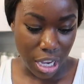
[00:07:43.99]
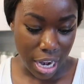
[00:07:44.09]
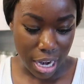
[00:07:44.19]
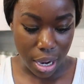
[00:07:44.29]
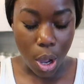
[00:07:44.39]

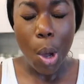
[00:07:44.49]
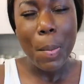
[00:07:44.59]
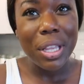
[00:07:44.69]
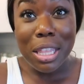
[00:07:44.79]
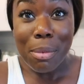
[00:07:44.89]
like
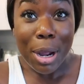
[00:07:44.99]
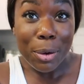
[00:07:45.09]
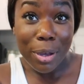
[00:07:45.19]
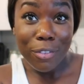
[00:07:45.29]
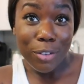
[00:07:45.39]
put them in the
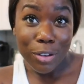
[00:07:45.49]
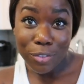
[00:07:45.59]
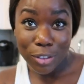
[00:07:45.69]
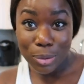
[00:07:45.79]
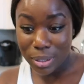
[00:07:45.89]
microwave for a few